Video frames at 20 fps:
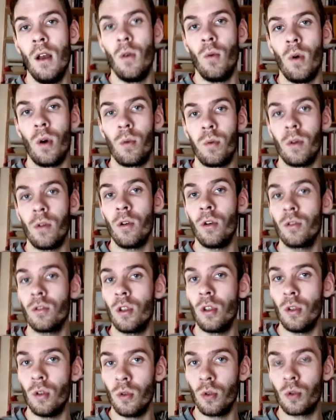what we're going
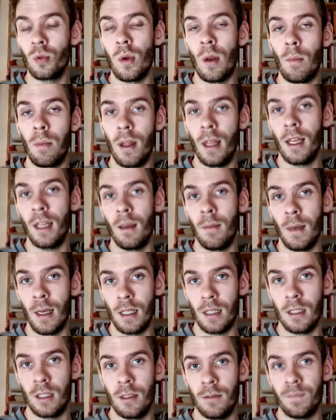to use when playing a
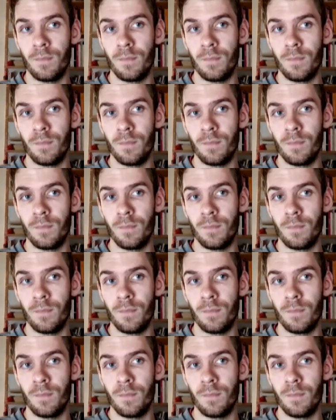match.